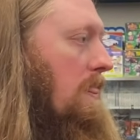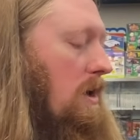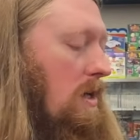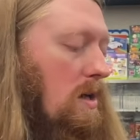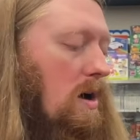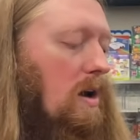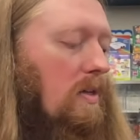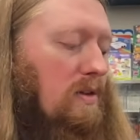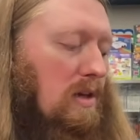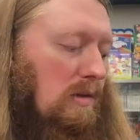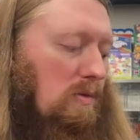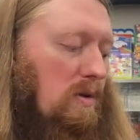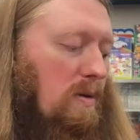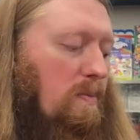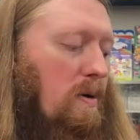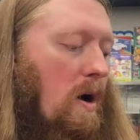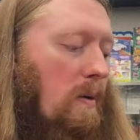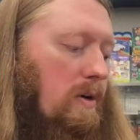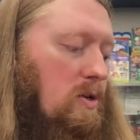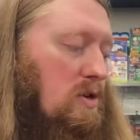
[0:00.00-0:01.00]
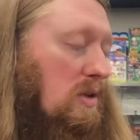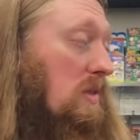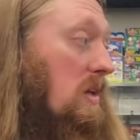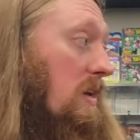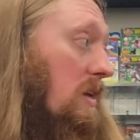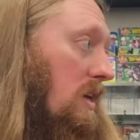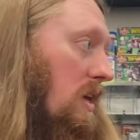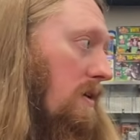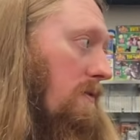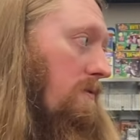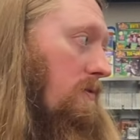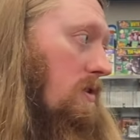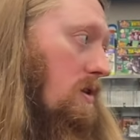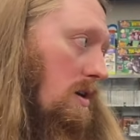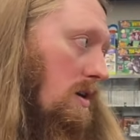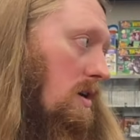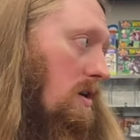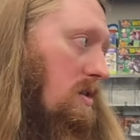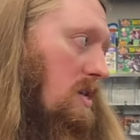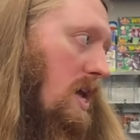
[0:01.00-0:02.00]
A lot of these we probably just like give
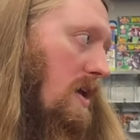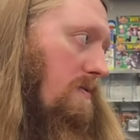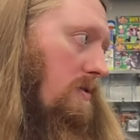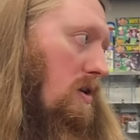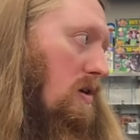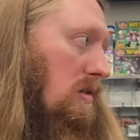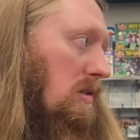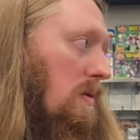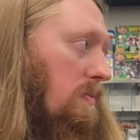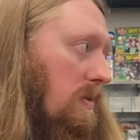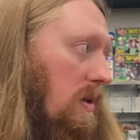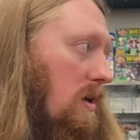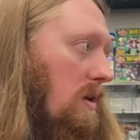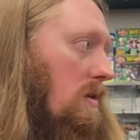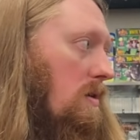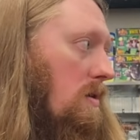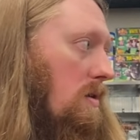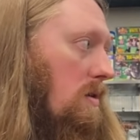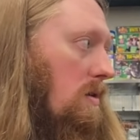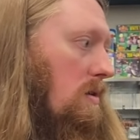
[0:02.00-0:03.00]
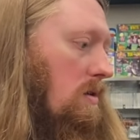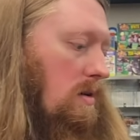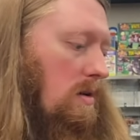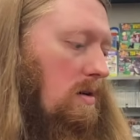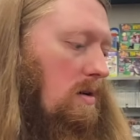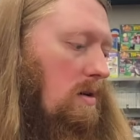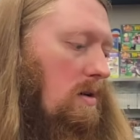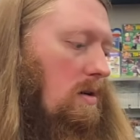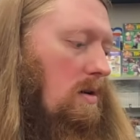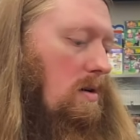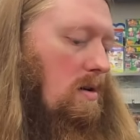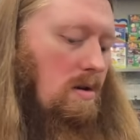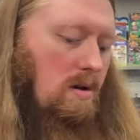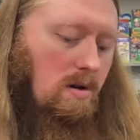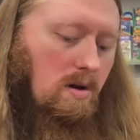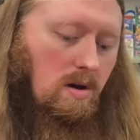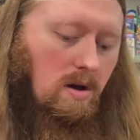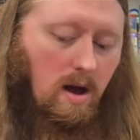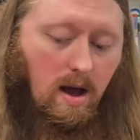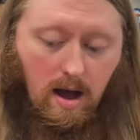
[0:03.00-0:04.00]
to David or something. Was there
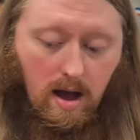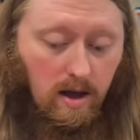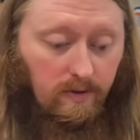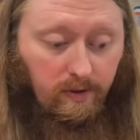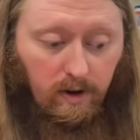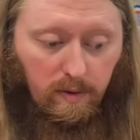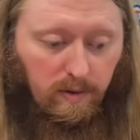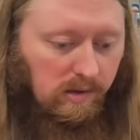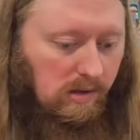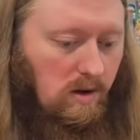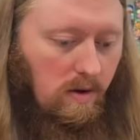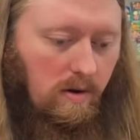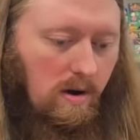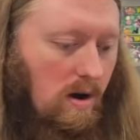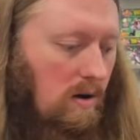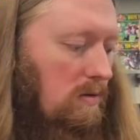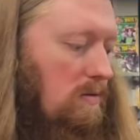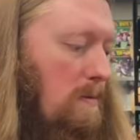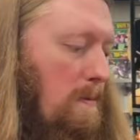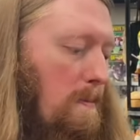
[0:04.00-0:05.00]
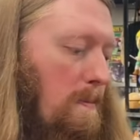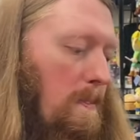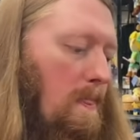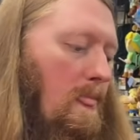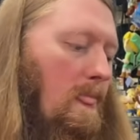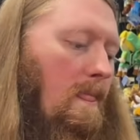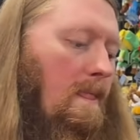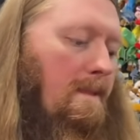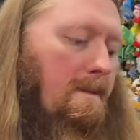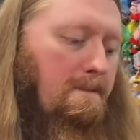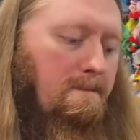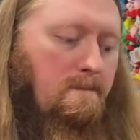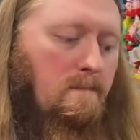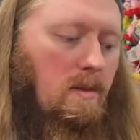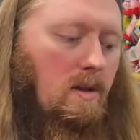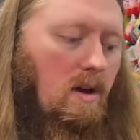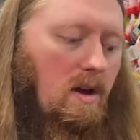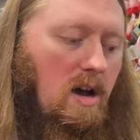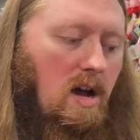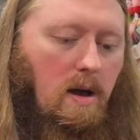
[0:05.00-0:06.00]
a note? Uh, there was no note.
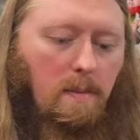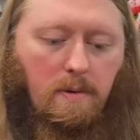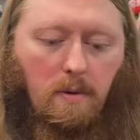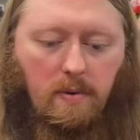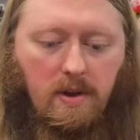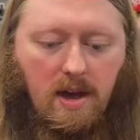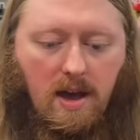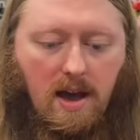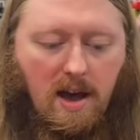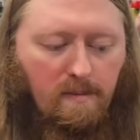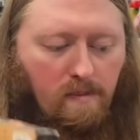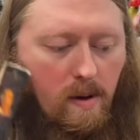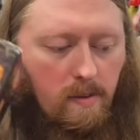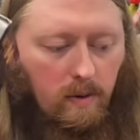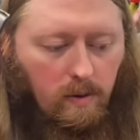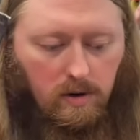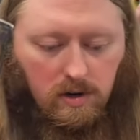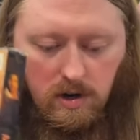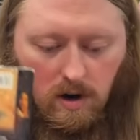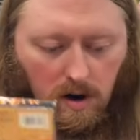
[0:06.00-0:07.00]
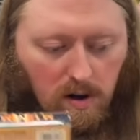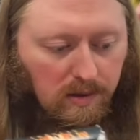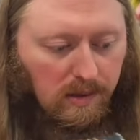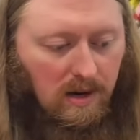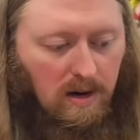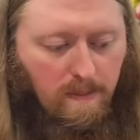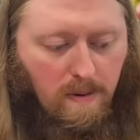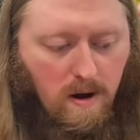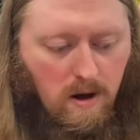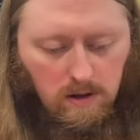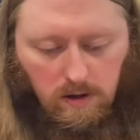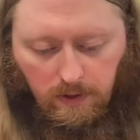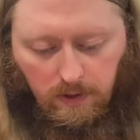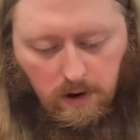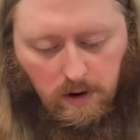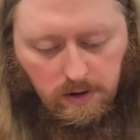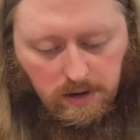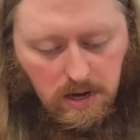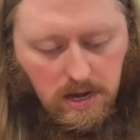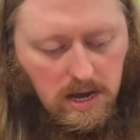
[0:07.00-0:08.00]
Uh, but we have Mummy Returns and Apollo
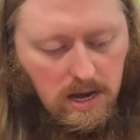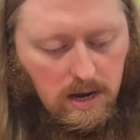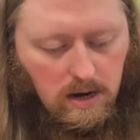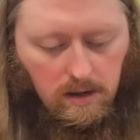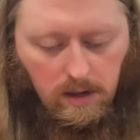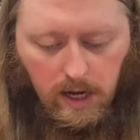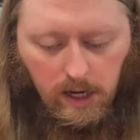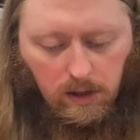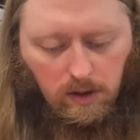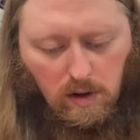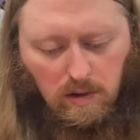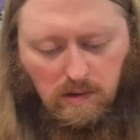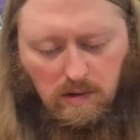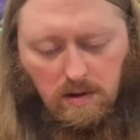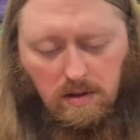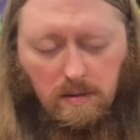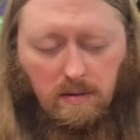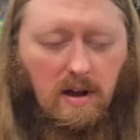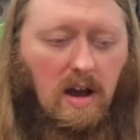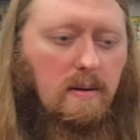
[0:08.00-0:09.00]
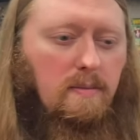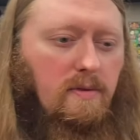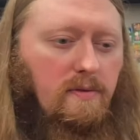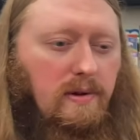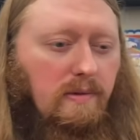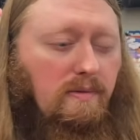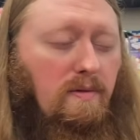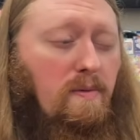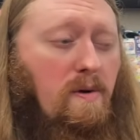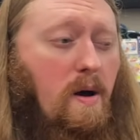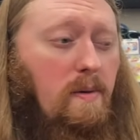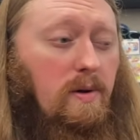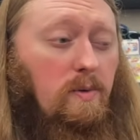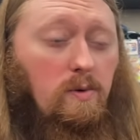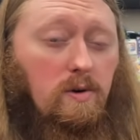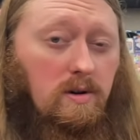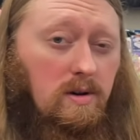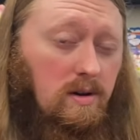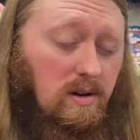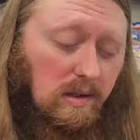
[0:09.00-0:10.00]
13. Like those are the kind of movies we probably
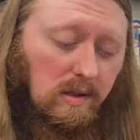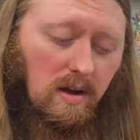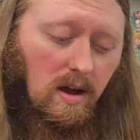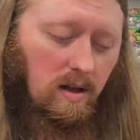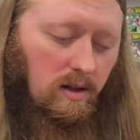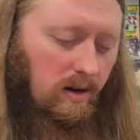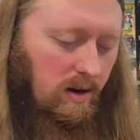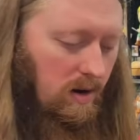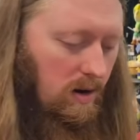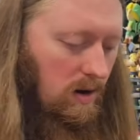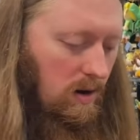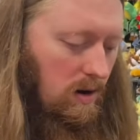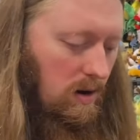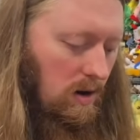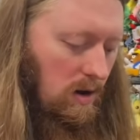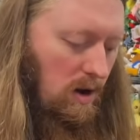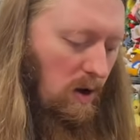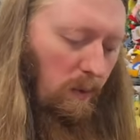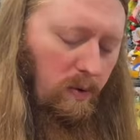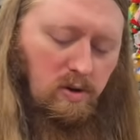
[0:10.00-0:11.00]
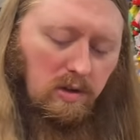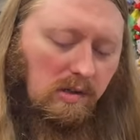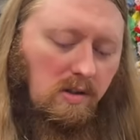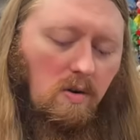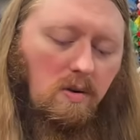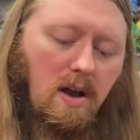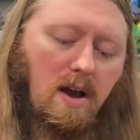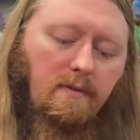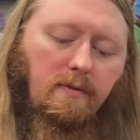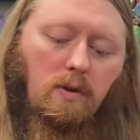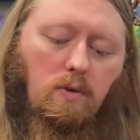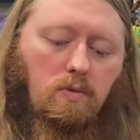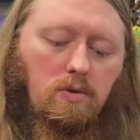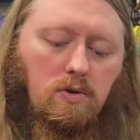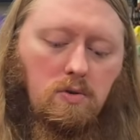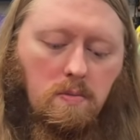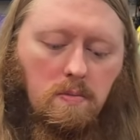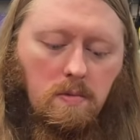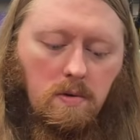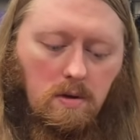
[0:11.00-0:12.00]
wouldn't sell in here. We just don't have the
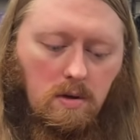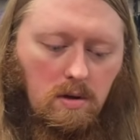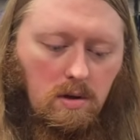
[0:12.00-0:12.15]
room.